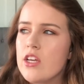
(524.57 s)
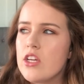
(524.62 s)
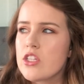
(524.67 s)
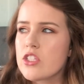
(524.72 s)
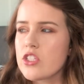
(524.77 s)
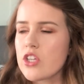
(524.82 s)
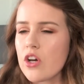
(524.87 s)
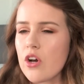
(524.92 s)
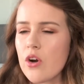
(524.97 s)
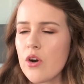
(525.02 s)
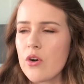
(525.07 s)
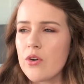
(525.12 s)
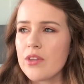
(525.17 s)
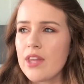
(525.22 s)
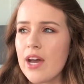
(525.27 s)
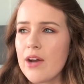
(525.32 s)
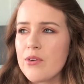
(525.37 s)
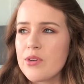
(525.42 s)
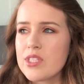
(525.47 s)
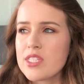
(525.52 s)
So
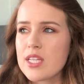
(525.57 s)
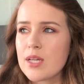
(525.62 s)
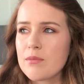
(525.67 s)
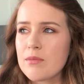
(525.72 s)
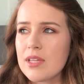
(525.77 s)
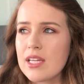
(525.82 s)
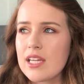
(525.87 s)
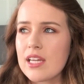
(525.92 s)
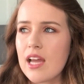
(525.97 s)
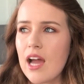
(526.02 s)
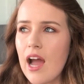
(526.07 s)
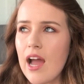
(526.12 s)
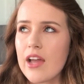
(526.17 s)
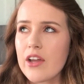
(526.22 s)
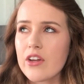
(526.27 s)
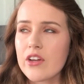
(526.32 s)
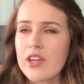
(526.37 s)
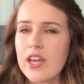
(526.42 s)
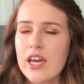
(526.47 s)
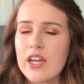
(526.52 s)
that was something I
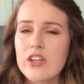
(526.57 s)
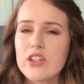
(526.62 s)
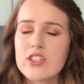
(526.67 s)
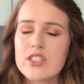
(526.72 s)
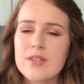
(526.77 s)
could get her.